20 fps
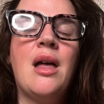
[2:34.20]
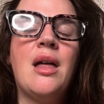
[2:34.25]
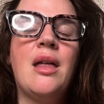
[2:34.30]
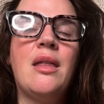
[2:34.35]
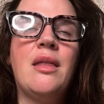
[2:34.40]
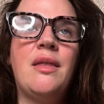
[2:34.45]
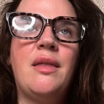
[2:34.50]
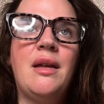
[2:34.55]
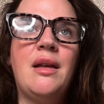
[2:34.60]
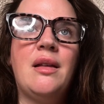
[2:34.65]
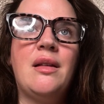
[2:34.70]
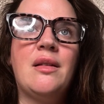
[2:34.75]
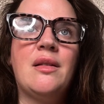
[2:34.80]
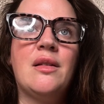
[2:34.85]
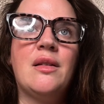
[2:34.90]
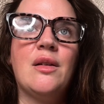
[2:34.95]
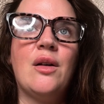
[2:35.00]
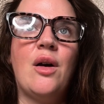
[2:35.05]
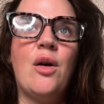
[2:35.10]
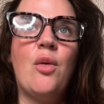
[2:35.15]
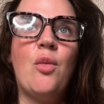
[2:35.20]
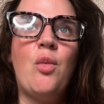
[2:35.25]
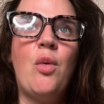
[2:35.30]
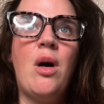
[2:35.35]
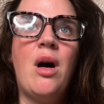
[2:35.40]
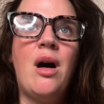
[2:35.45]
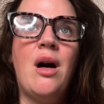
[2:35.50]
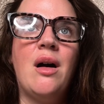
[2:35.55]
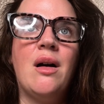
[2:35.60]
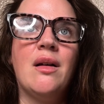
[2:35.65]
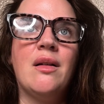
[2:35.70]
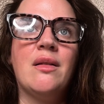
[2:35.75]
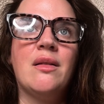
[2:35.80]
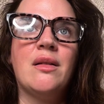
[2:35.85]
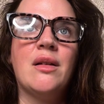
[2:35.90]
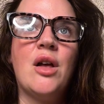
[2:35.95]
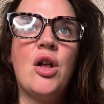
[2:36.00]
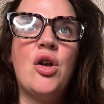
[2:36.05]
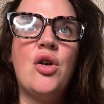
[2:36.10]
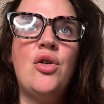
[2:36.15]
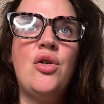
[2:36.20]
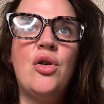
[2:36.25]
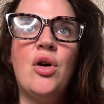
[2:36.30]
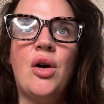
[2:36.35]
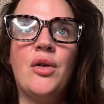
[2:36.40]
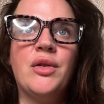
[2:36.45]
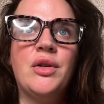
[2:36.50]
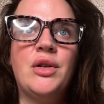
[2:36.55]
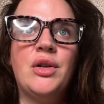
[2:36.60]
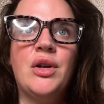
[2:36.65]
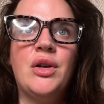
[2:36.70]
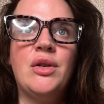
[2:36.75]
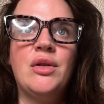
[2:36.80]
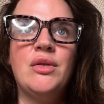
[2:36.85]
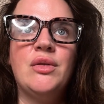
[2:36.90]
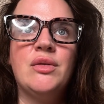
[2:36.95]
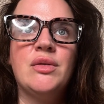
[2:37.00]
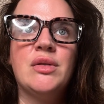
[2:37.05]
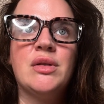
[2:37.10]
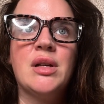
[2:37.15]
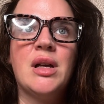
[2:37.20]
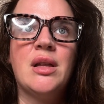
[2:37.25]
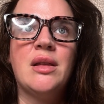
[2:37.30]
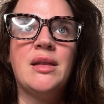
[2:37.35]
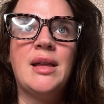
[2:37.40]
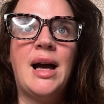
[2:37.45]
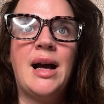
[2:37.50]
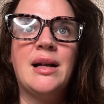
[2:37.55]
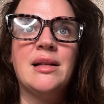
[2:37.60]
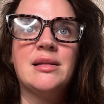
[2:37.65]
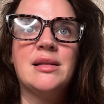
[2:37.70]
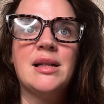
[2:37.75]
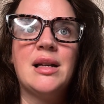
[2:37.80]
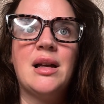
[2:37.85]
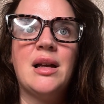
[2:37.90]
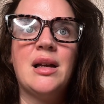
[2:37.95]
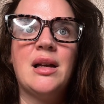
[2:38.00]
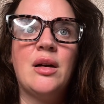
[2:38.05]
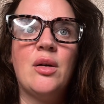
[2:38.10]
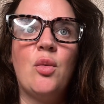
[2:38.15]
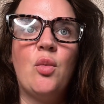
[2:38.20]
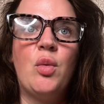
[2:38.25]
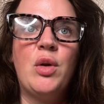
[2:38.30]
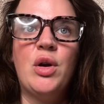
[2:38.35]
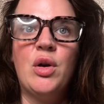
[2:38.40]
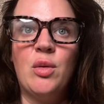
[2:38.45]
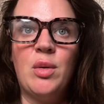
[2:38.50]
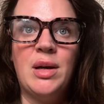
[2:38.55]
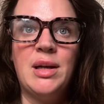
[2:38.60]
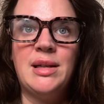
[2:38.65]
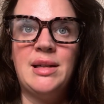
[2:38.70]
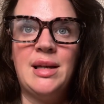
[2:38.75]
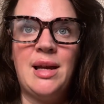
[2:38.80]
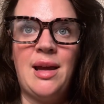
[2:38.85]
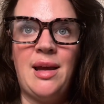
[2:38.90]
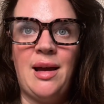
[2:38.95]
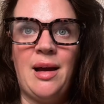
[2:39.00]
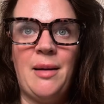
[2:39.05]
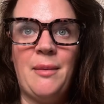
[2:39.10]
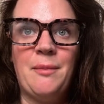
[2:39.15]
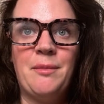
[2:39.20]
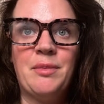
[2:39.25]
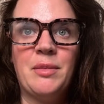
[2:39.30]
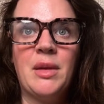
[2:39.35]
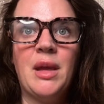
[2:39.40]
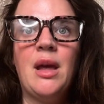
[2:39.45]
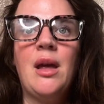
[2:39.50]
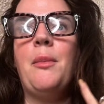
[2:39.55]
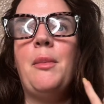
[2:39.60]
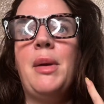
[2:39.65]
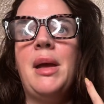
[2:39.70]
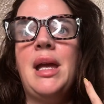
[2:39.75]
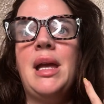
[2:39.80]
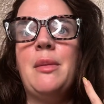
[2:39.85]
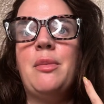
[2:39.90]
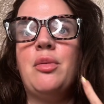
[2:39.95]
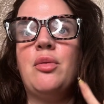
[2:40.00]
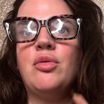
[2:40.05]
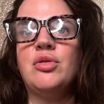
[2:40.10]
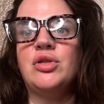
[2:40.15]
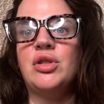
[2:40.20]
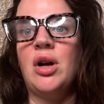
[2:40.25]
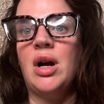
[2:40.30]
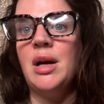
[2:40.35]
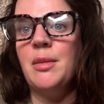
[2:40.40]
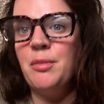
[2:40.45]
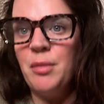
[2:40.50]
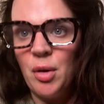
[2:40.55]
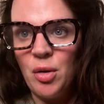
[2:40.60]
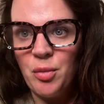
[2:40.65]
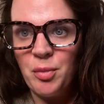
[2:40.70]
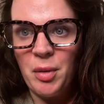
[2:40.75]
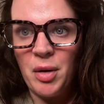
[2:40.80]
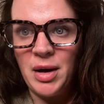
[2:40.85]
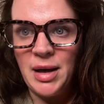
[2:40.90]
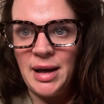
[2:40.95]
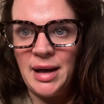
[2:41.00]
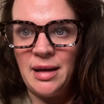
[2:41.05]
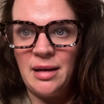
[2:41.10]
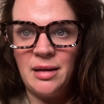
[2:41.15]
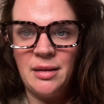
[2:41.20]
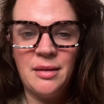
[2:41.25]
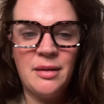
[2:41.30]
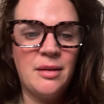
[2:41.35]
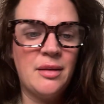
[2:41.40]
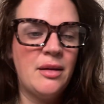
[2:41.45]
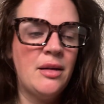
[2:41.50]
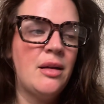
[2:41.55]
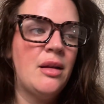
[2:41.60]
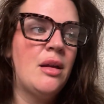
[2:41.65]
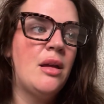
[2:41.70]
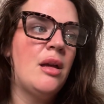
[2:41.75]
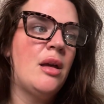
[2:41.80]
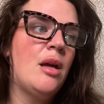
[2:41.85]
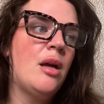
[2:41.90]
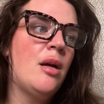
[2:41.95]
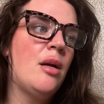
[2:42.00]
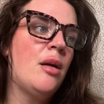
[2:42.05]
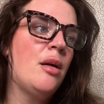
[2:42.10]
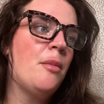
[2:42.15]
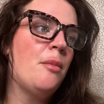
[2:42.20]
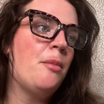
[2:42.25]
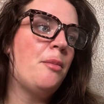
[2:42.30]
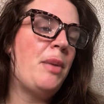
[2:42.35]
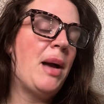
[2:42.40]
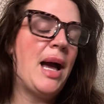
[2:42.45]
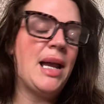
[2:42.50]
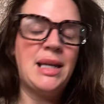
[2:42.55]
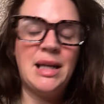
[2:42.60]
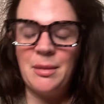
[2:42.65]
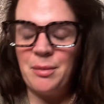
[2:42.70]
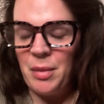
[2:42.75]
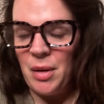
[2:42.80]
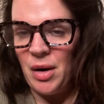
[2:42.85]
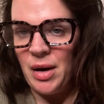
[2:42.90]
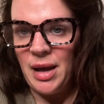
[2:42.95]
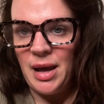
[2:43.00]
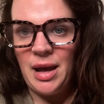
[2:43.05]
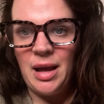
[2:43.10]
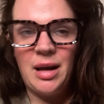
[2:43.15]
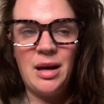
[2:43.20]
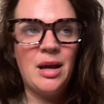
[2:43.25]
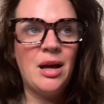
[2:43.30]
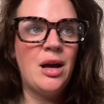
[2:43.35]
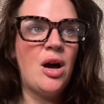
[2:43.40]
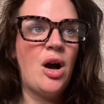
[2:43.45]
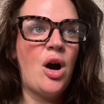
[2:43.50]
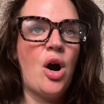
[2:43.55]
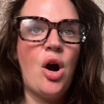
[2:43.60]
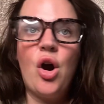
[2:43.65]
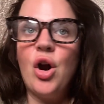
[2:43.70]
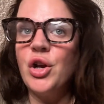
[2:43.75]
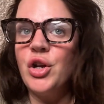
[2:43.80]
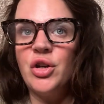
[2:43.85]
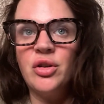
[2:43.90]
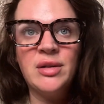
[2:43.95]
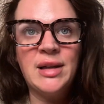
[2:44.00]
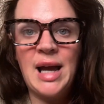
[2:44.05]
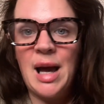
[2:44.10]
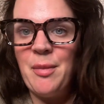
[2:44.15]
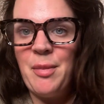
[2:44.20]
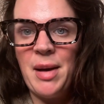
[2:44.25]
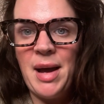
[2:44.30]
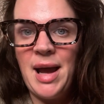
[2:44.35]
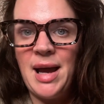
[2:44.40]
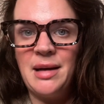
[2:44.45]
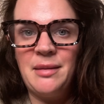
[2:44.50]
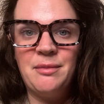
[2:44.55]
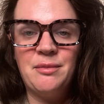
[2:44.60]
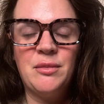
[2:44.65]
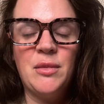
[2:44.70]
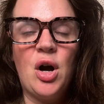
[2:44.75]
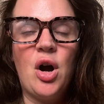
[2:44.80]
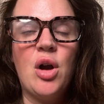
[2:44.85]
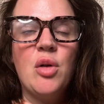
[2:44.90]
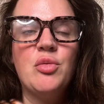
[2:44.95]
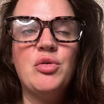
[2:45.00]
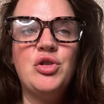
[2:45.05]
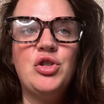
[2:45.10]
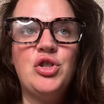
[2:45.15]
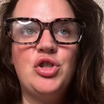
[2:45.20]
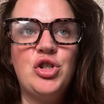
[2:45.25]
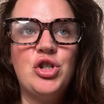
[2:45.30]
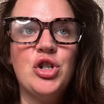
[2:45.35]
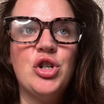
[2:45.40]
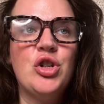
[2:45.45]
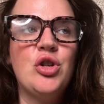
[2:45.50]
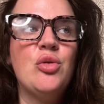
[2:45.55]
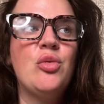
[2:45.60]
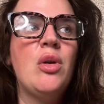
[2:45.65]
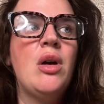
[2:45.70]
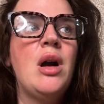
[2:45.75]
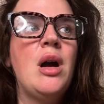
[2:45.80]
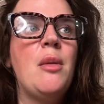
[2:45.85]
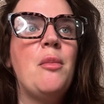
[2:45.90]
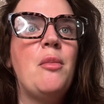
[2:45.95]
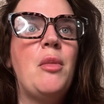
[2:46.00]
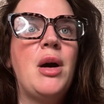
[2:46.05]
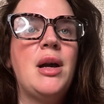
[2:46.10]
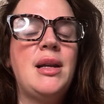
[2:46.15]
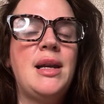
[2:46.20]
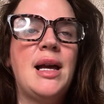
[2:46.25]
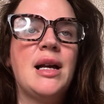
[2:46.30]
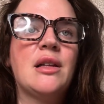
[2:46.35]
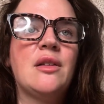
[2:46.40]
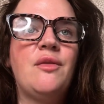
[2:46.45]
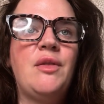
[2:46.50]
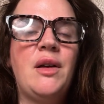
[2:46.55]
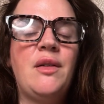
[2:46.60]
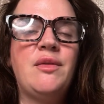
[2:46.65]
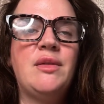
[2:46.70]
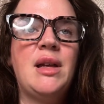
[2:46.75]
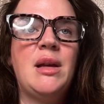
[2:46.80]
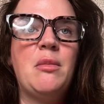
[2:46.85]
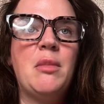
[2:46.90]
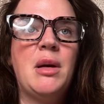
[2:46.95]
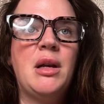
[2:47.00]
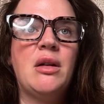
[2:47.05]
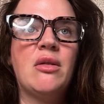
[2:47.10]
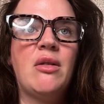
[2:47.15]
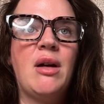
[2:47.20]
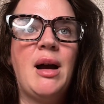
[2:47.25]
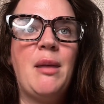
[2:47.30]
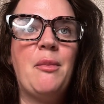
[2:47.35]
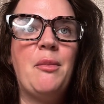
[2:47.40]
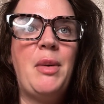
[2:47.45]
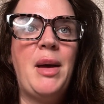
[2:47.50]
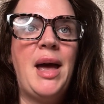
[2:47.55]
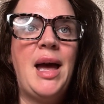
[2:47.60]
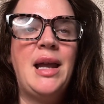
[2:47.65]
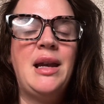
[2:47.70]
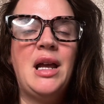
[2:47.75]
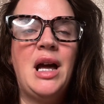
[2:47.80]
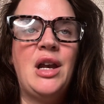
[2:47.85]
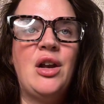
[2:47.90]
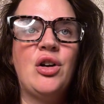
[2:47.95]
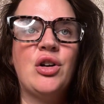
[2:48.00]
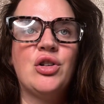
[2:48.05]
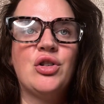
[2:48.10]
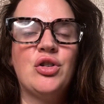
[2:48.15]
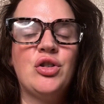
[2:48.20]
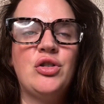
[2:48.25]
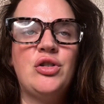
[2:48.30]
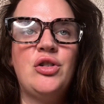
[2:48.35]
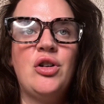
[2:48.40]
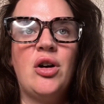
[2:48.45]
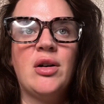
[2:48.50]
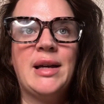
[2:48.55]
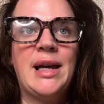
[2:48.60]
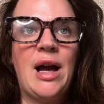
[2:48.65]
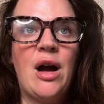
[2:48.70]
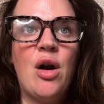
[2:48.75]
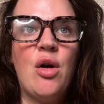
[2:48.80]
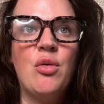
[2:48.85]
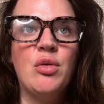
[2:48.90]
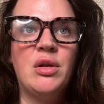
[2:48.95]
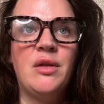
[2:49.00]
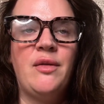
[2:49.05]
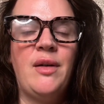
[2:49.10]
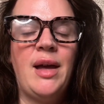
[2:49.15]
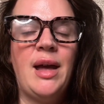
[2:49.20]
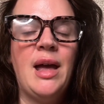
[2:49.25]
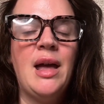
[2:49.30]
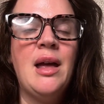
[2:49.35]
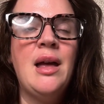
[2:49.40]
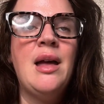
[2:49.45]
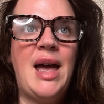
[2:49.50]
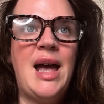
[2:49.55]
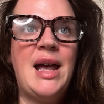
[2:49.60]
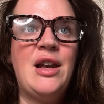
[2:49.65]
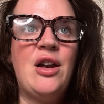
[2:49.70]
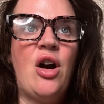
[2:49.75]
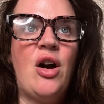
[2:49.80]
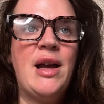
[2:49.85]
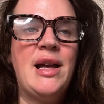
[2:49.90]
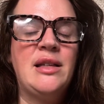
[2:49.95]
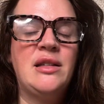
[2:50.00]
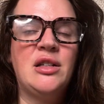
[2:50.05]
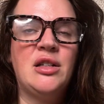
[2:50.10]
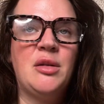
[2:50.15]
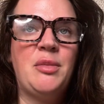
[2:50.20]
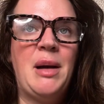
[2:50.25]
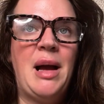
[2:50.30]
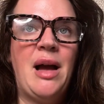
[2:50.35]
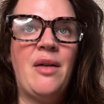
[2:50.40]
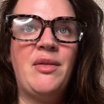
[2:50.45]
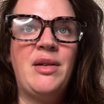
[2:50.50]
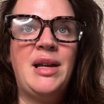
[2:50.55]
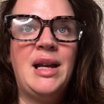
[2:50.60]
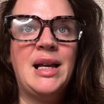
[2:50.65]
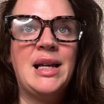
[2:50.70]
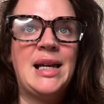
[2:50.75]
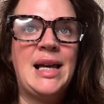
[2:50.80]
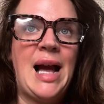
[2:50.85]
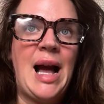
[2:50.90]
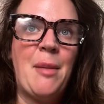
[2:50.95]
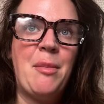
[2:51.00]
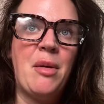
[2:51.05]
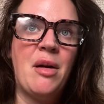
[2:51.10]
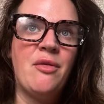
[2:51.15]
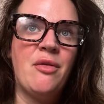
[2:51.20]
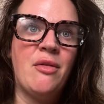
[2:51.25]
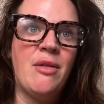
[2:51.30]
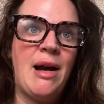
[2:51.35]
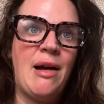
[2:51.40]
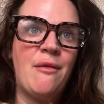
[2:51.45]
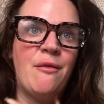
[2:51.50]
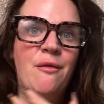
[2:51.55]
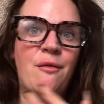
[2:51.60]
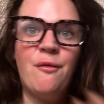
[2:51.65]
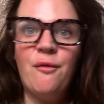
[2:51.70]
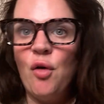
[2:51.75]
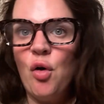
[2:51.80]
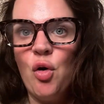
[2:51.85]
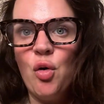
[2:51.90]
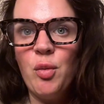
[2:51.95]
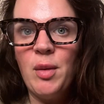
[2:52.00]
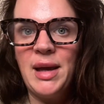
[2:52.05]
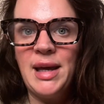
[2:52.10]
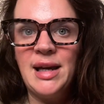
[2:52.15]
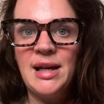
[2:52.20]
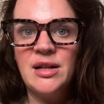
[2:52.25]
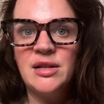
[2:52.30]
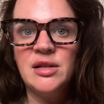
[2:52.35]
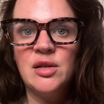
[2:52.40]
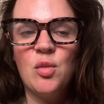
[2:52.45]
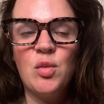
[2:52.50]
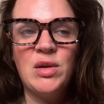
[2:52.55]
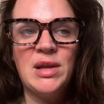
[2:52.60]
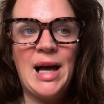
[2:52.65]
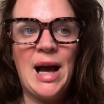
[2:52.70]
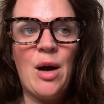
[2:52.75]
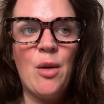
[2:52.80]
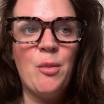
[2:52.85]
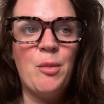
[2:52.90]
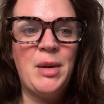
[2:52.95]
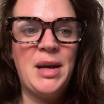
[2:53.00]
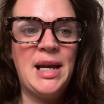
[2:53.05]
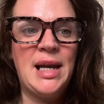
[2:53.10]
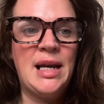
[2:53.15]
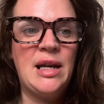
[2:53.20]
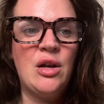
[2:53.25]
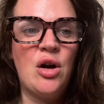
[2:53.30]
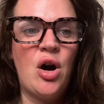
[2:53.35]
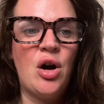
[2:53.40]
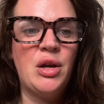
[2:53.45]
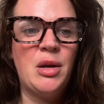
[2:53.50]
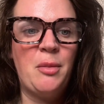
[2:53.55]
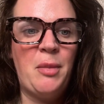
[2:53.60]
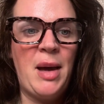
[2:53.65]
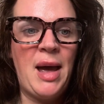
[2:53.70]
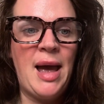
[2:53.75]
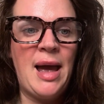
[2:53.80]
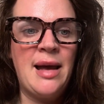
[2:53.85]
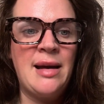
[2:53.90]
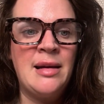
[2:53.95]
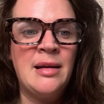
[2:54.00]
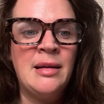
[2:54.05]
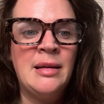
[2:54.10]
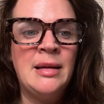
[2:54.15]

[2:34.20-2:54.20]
This was not the news that we all wanted to hear. People started bulk buying, panic buying. I couldn't get a pen. I was due my next 15 milligram pen and I could not get hold of it. And I ended up having a gap of around 4 weeks without being on a pen.